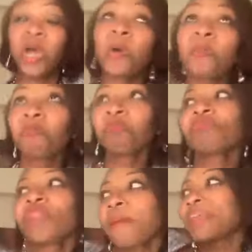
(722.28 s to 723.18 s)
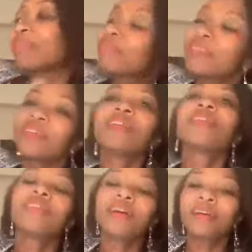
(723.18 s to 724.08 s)
So, I mean,
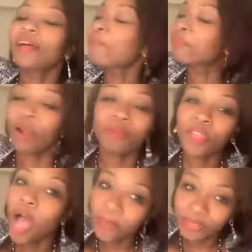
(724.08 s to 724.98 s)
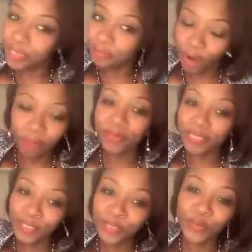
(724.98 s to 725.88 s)
pro- the opposite
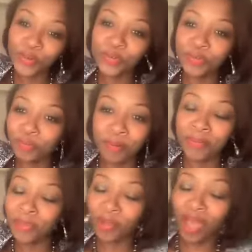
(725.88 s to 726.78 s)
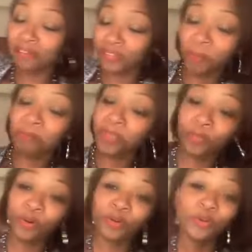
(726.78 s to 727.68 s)
probably is true too. Probably you have some
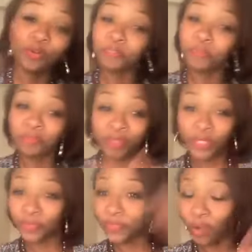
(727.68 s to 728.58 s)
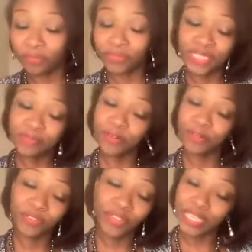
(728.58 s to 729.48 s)
people who you know done
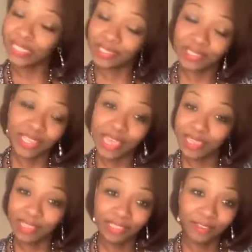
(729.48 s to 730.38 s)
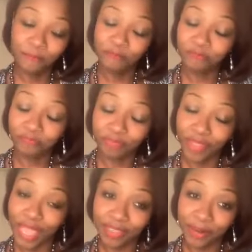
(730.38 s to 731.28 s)
similar things and
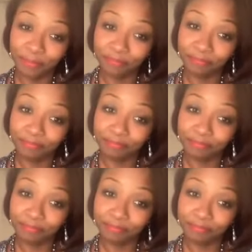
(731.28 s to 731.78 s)
ended up